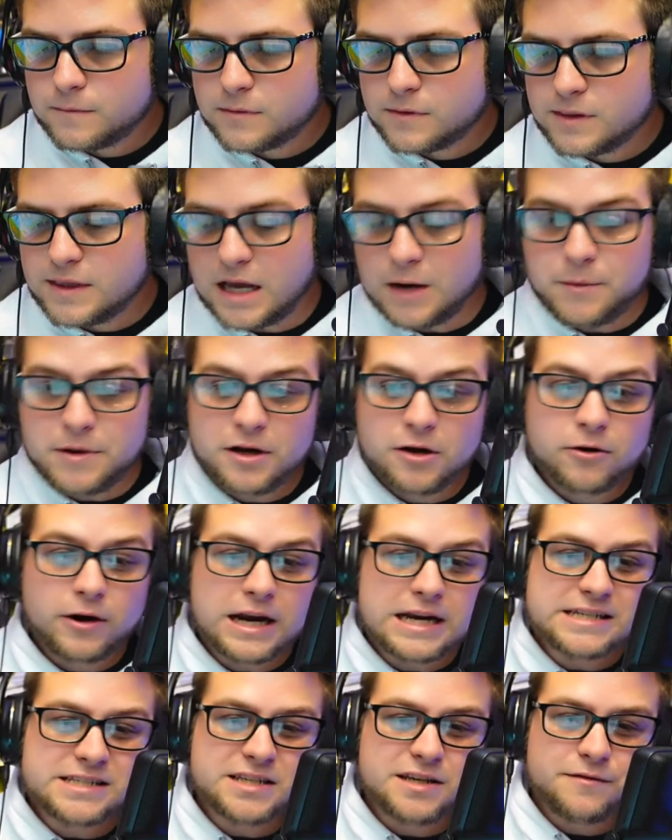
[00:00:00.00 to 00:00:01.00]
That'd be
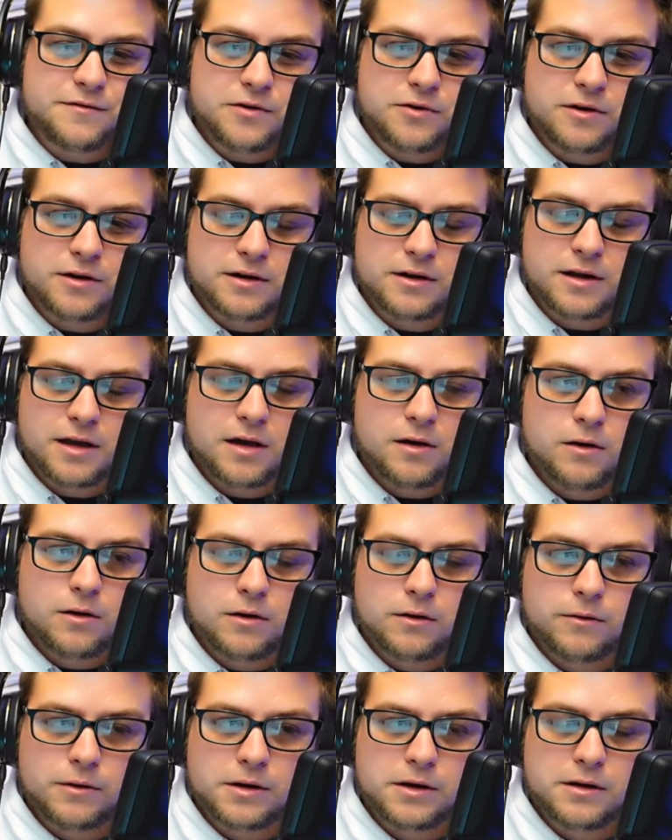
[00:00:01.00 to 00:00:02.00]
crazy if you could. It
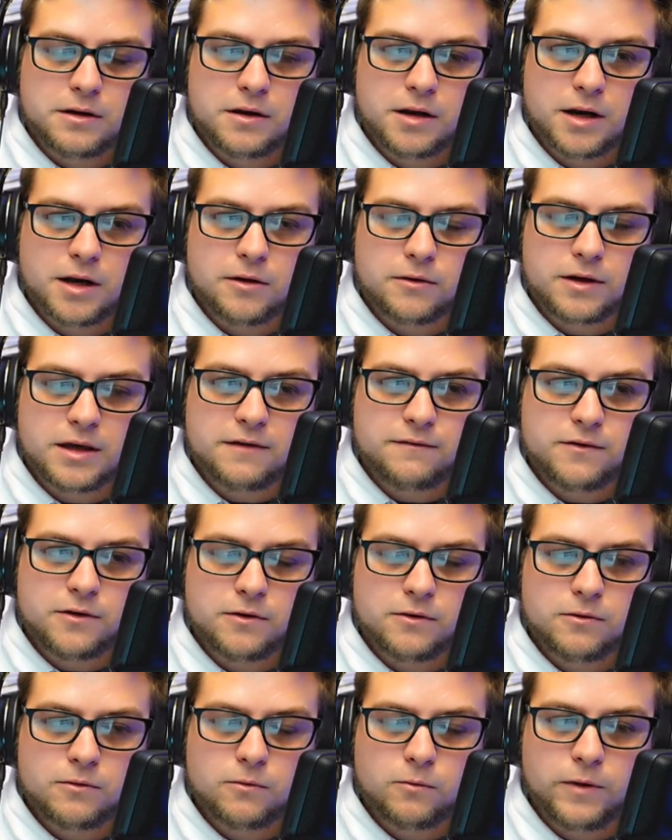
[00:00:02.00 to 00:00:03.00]
would you know give
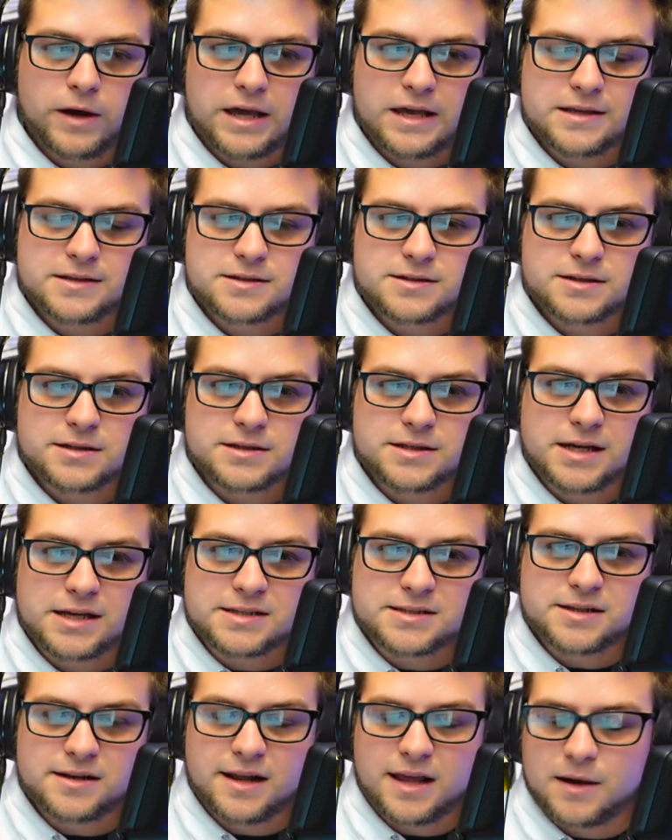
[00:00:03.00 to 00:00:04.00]
you ways to
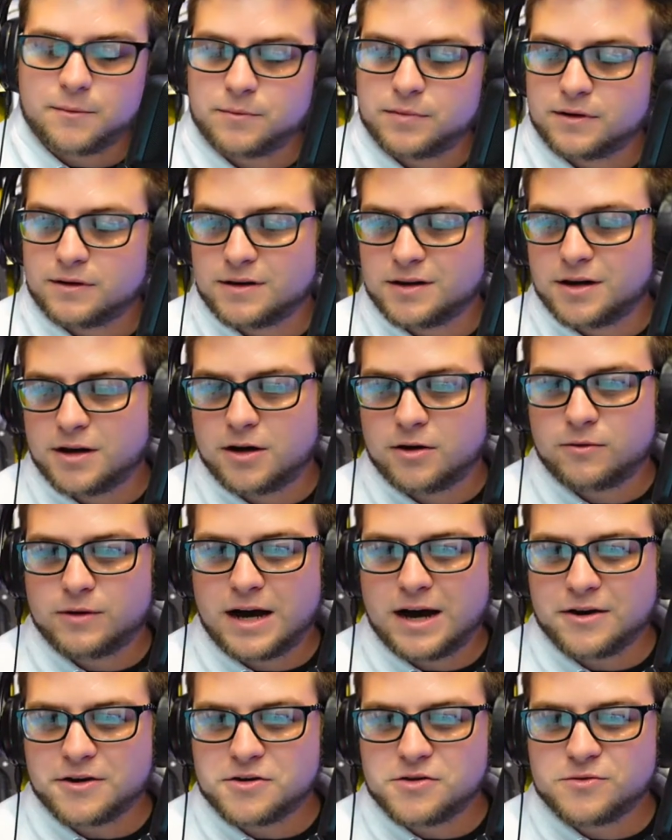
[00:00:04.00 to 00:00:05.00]
test an amp and you know
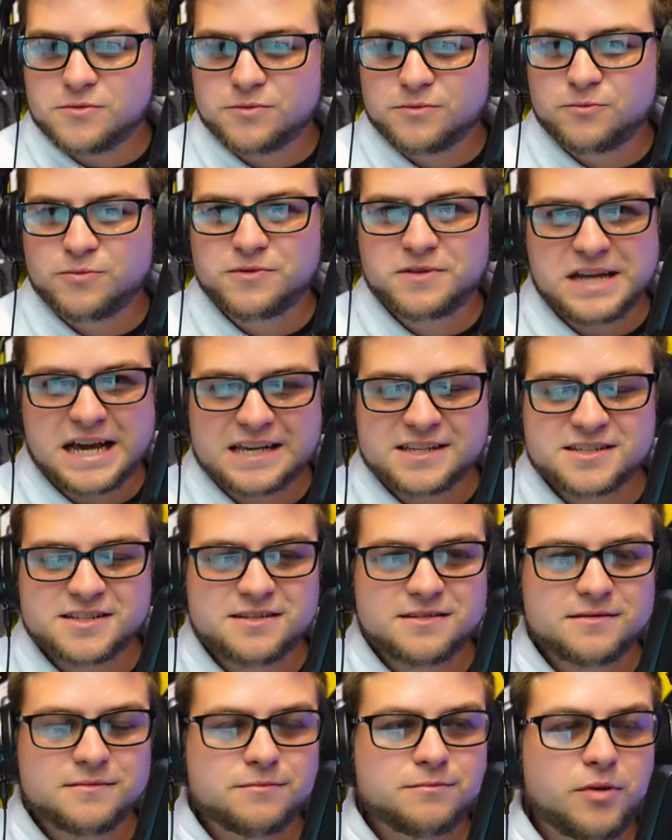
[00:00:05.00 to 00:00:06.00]
how you
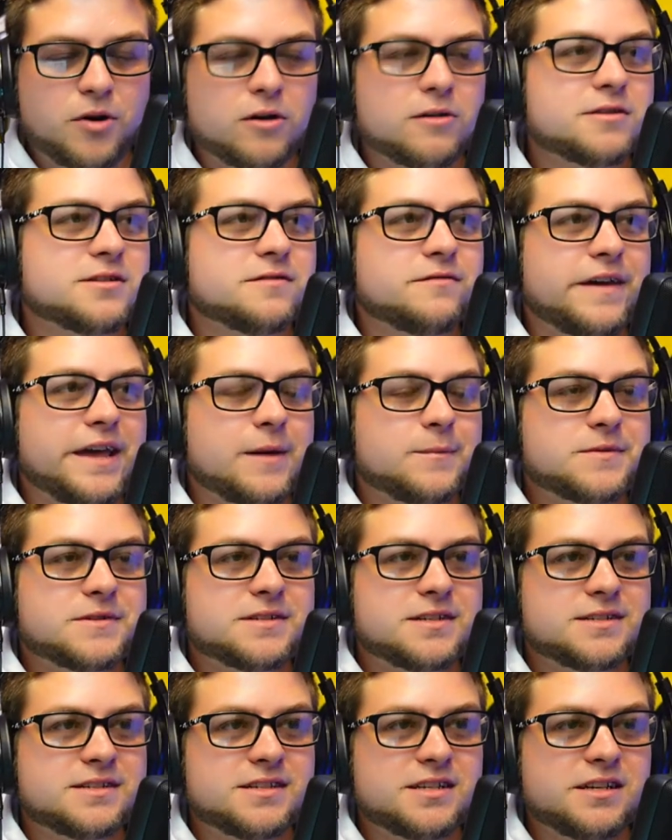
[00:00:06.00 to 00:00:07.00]
test parts of amps
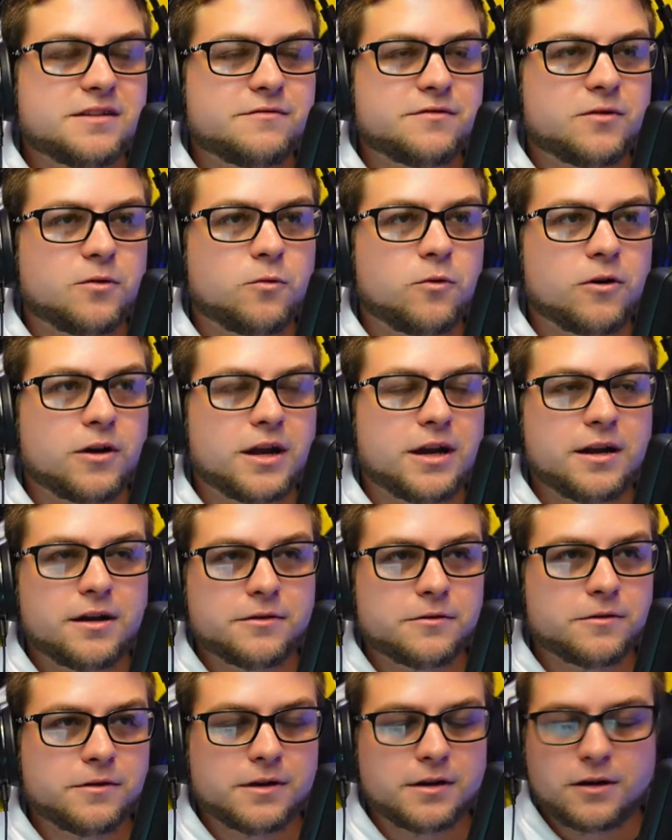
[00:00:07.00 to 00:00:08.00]
to see if they're working
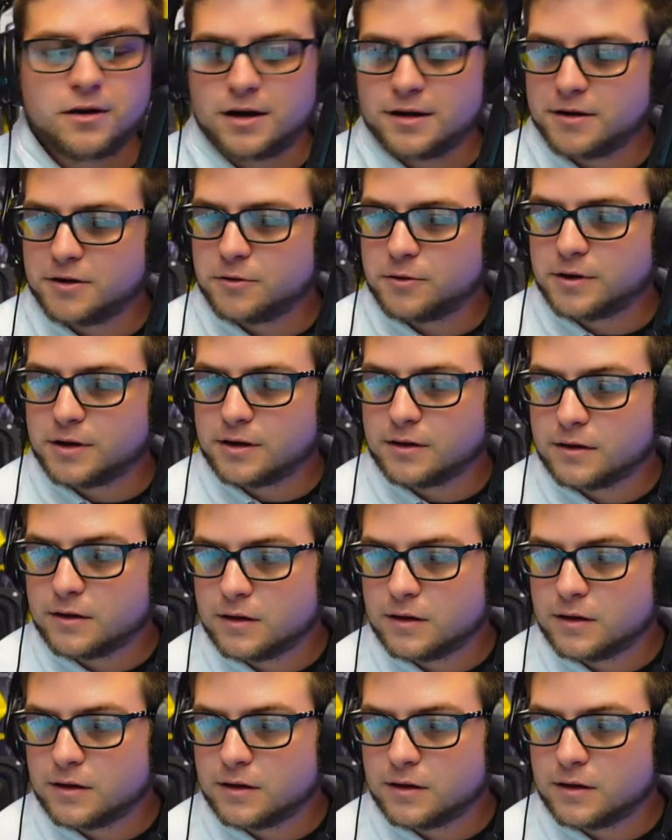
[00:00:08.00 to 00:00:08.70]
other than continuity.